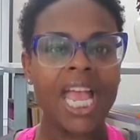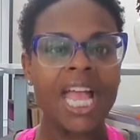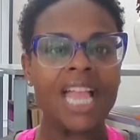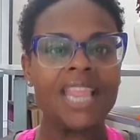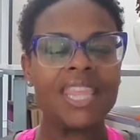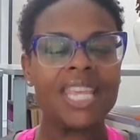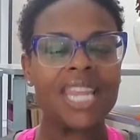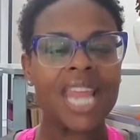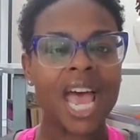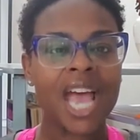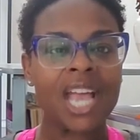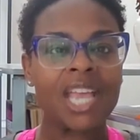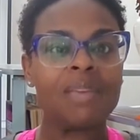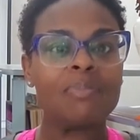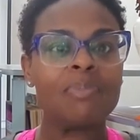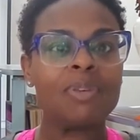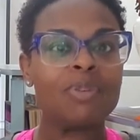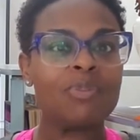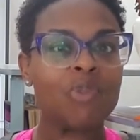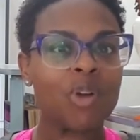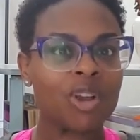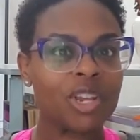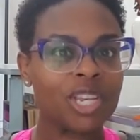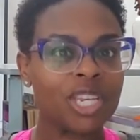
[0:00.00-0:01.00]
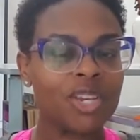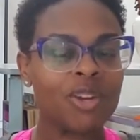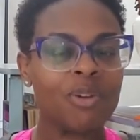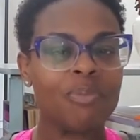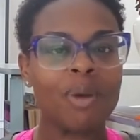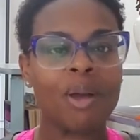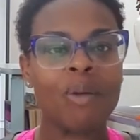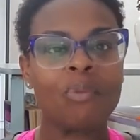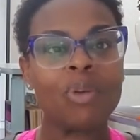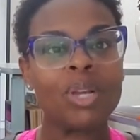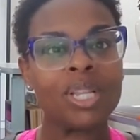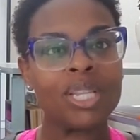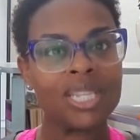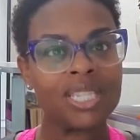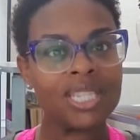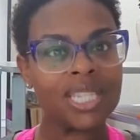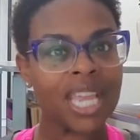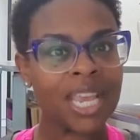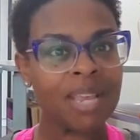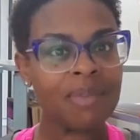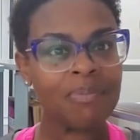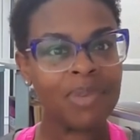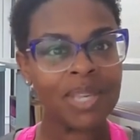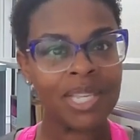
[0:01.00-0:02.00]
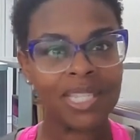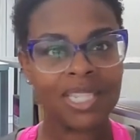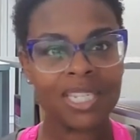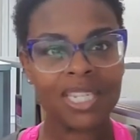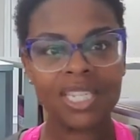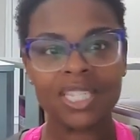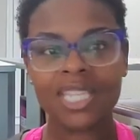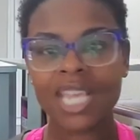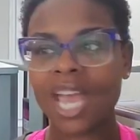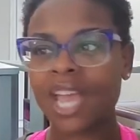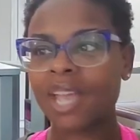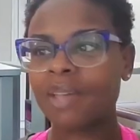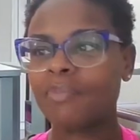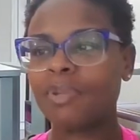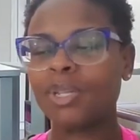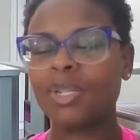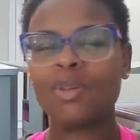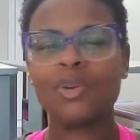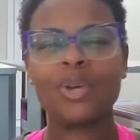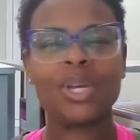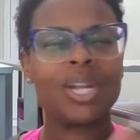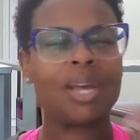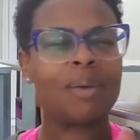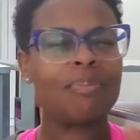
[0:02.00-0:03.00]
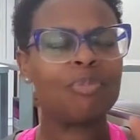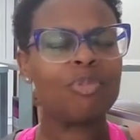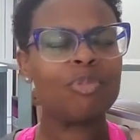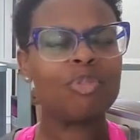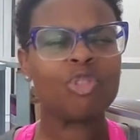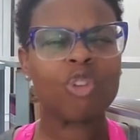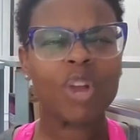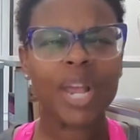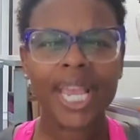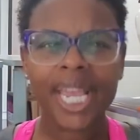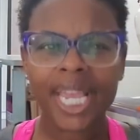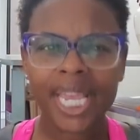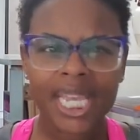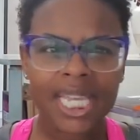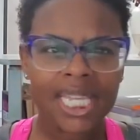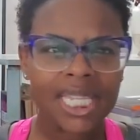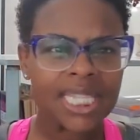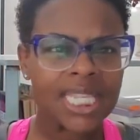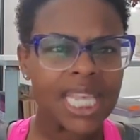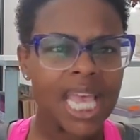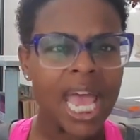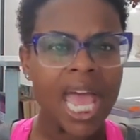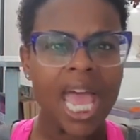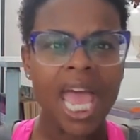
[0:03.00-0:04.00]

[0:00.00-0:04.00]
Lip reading: then I could be working on my real estate business. I could be looking up grants.